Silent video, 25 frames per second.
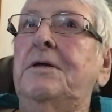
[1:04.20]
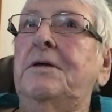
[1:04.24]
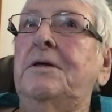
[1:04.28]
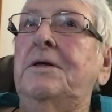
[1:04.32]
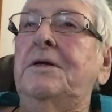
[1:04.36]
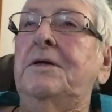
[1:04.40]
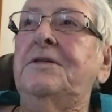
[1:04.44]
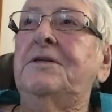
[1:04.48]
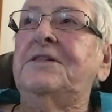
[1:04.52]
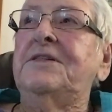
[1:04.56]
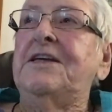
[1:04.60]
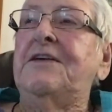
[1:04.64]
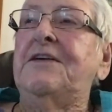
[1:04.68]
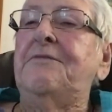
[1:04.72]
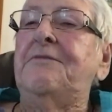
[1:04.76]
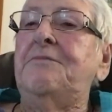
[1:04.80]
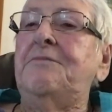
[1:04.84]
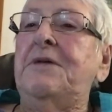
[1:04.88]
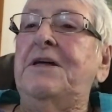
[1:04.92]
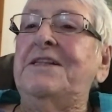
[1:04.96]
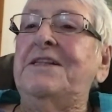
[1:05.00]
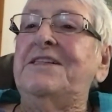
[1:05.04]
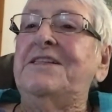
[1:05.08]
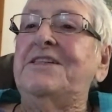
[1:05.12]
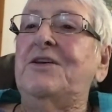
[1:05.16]
7
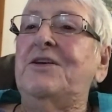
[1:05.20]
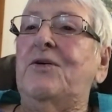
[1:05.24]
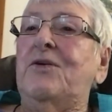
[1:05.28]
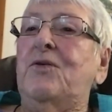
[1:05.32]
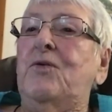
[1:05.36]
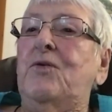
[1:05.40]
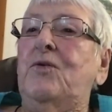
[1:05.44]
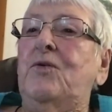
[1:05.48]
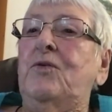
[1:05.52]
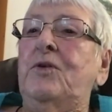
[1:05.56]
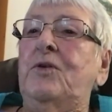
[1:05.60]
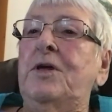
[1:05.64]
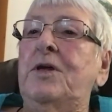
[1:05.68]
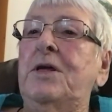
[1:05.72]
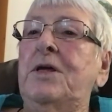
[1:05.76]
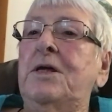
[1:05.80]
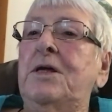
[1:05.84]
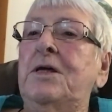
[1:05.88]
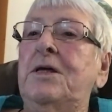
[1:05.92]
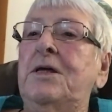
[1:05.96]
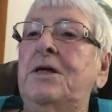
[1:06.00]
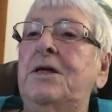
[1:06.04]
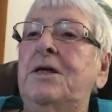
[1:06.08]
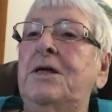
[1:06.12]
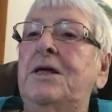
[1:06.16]
months old,
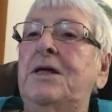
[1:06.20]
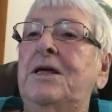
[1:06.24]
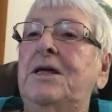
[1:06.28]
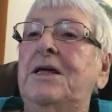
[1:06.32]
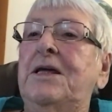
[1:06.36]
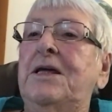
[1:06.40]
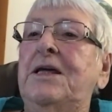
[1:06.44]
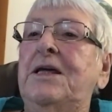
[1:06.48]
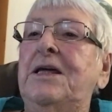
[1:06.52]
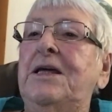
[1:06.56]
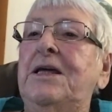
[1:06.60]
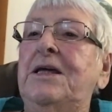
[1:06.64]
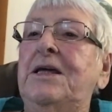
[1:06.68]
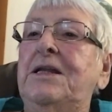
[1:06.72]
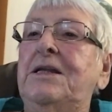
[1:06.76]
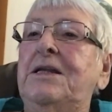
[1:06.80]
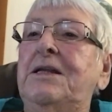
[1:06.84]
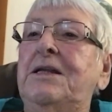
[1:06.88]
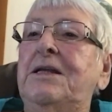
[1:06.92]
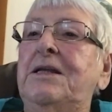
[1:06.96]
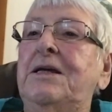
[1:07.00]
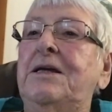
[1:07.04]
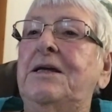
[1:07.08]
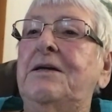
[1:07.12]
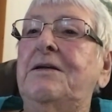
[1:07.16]
and
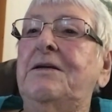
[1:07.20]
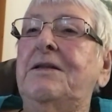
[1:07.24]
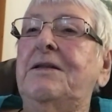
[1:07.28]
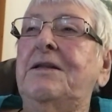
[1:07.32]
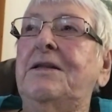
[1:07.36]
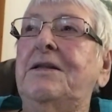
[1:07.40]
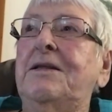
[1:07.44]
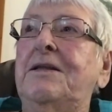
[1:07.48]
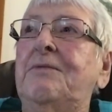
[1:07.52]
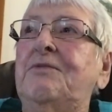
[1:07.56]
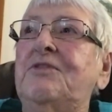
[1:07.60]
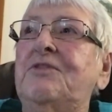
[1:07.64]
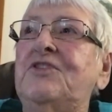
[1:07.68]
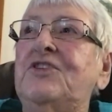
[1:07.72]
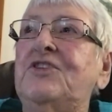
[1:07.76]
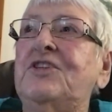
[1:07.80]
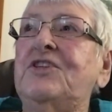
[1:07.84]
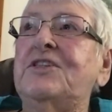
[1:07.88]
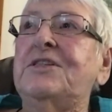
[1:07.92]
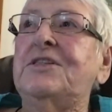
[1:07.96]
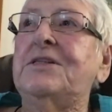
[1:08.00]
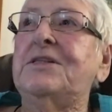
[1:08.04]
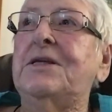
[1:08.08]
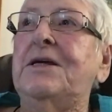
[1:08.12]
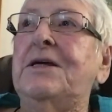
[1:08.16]
it was
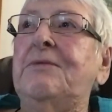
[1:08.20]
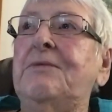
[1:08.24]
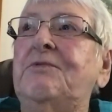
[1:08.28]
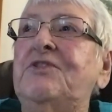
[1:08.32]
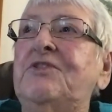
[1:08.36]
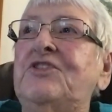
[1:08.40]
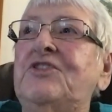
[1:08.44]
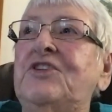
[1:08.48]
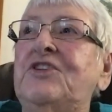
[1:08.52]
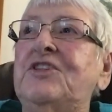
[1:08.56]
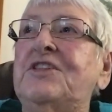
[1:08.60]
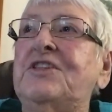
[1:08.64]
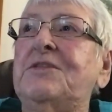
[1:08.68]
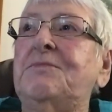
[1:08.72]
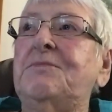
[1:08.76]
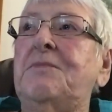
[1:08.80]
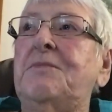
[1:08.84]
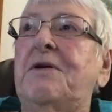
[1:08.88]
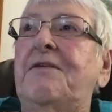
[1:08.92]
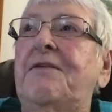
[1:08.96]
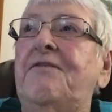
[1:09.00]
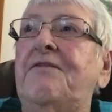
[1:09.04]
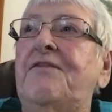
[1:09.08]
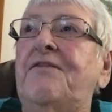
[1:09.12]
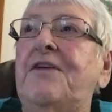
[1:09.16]
just
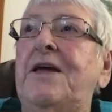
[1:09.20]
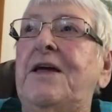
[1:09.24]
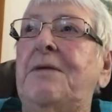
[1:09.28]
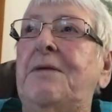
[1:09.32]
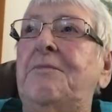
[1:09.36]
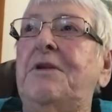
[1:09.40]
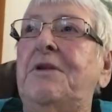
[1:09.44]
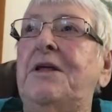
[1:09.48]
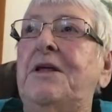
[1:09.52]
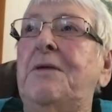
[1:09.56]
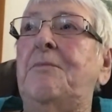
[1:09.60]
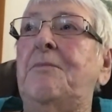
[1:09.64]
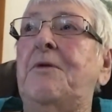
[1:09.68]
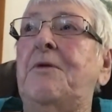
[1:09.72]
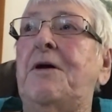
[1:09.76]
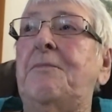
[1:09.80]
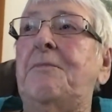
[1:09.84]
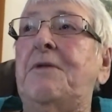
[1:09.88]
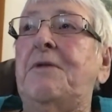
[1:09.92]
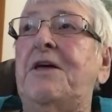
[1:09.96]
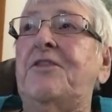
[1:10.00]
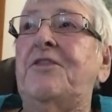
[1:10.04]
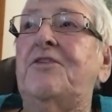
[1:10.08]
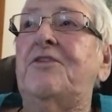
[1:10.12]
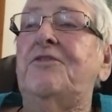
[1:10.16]
my family, my
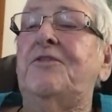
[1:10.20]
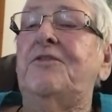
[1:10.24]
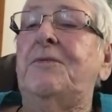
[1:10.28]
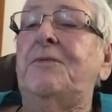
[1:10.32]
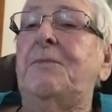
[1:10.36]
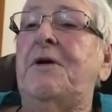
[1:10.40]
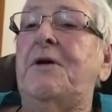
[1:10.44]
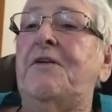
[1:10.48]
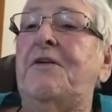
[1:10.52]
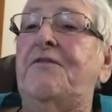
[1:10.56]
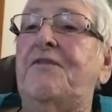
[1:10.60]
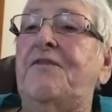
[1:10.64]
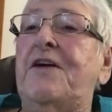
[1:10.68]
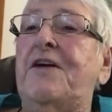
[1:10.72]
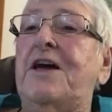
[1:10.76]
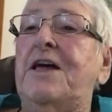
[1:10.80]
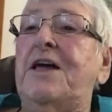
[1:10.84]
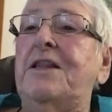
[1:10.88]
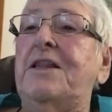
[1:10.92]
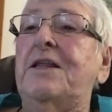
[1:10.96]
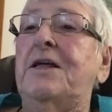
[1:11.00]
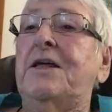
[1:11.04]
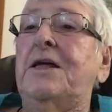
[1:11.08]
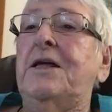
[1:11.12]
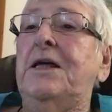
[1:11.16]
mother and my
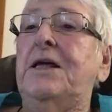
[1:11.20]
father,